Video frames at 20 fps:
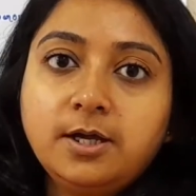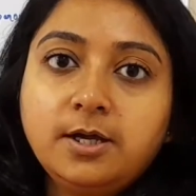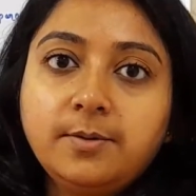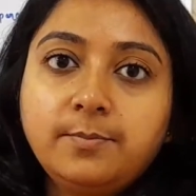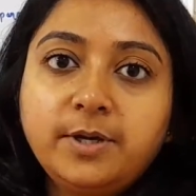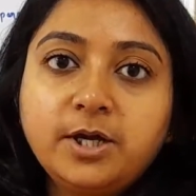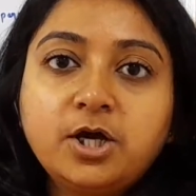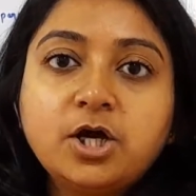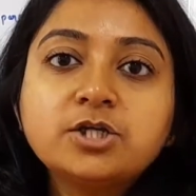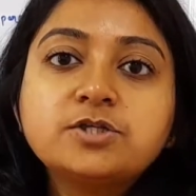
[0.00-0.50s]

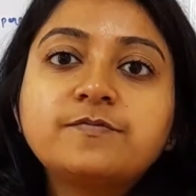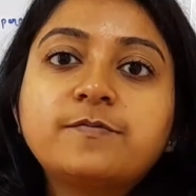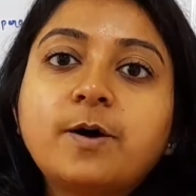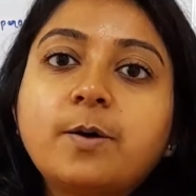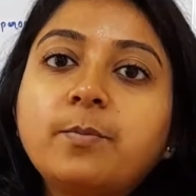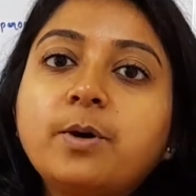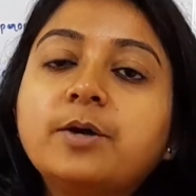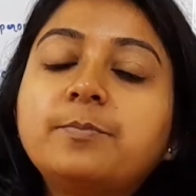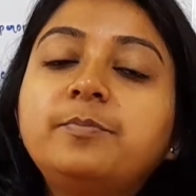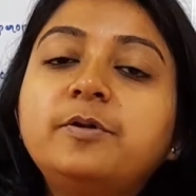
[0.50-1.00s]
Because
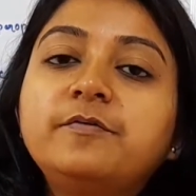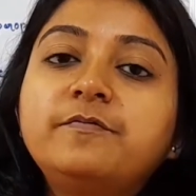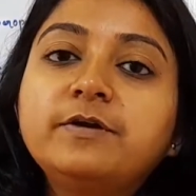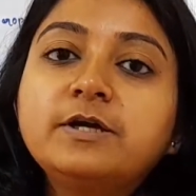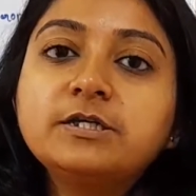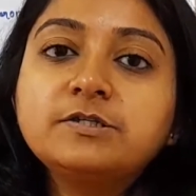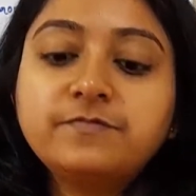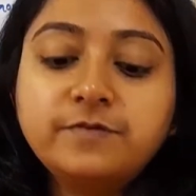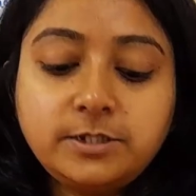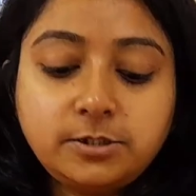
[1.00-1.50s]
from our
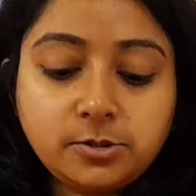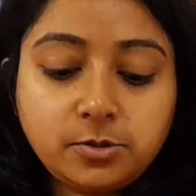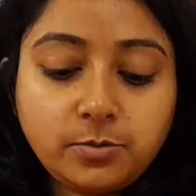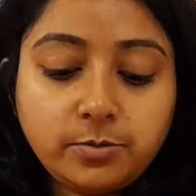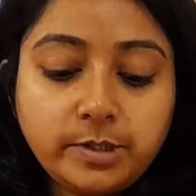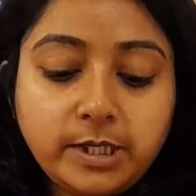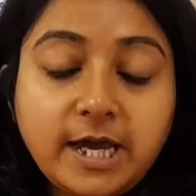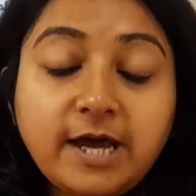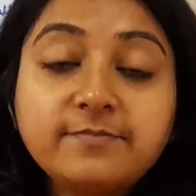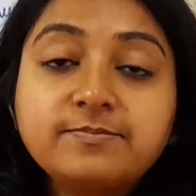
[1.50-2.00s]
previous video
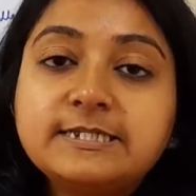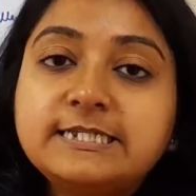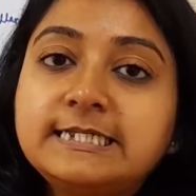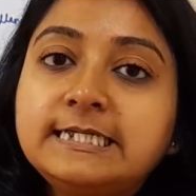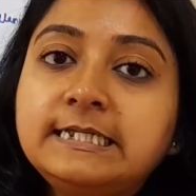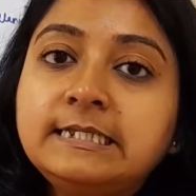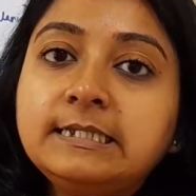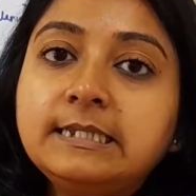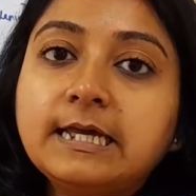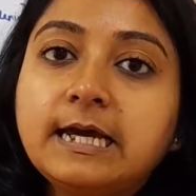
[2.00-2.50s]
we have
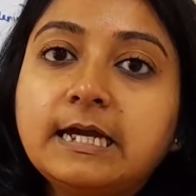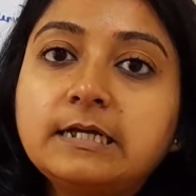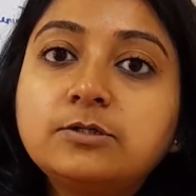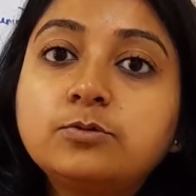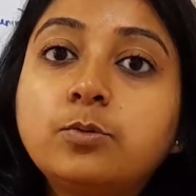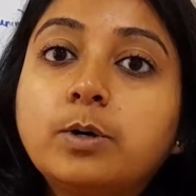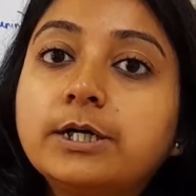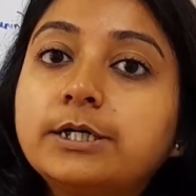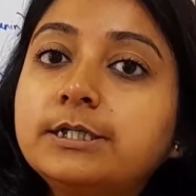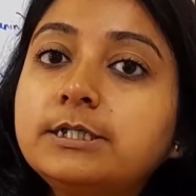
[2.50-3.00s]
seen that
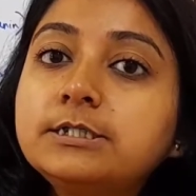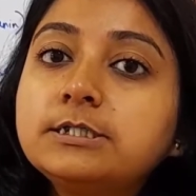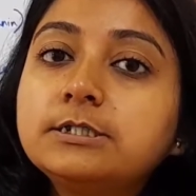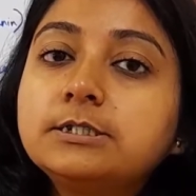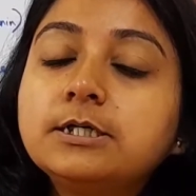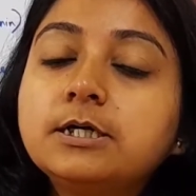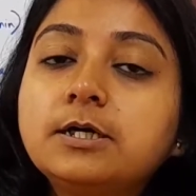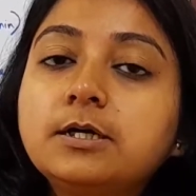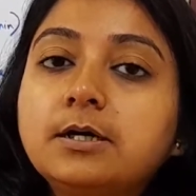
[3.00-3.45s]
what is